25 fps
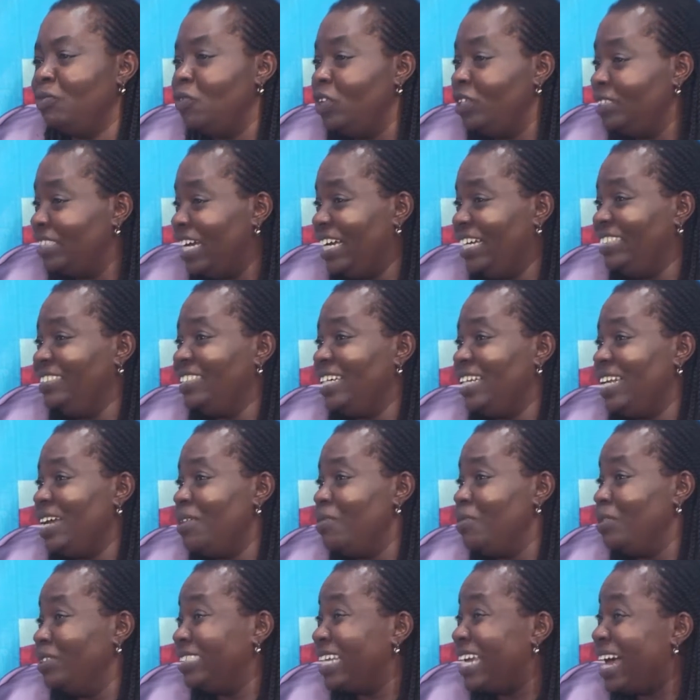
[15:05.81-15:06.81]
What
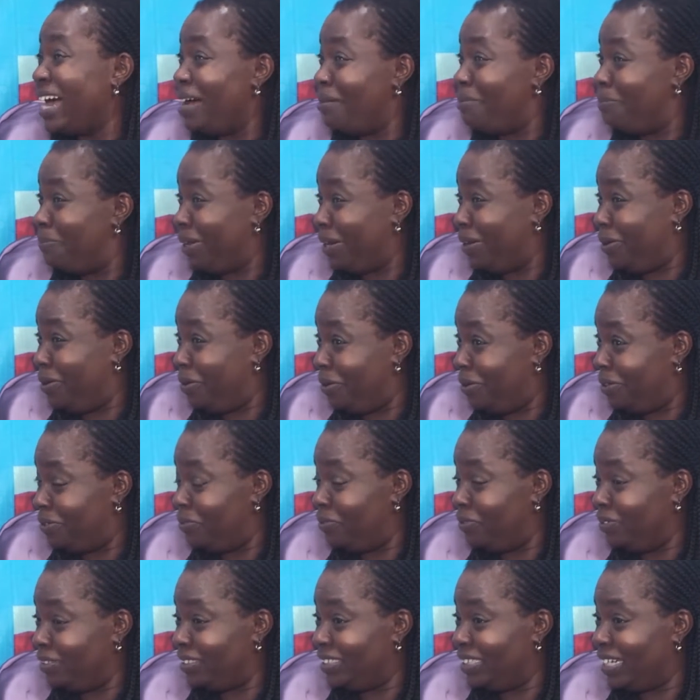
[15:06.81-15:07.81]
Angela was harping on
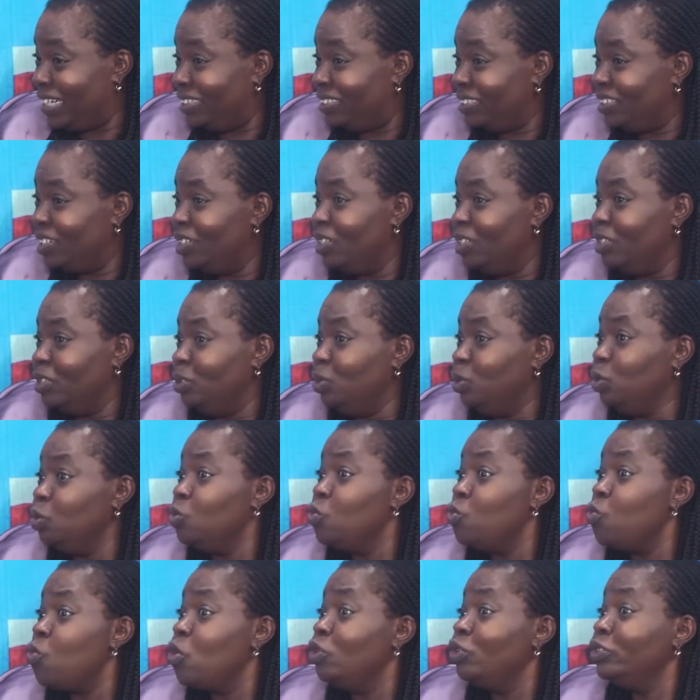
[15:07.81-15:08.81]
was that you
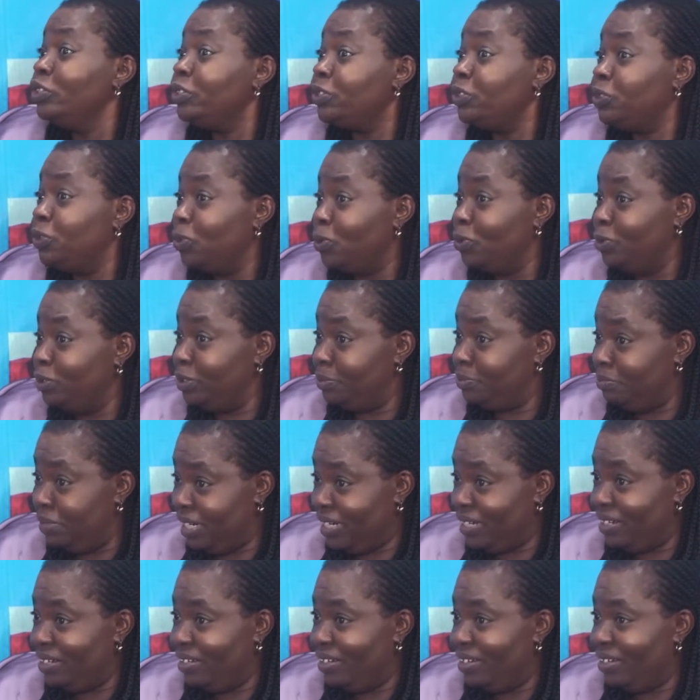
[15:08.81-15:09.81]
once told
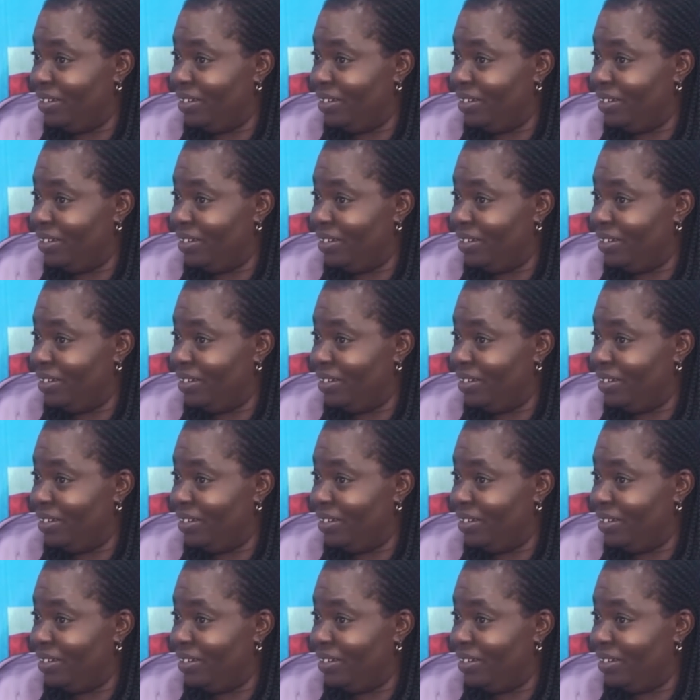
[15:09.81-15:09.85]
me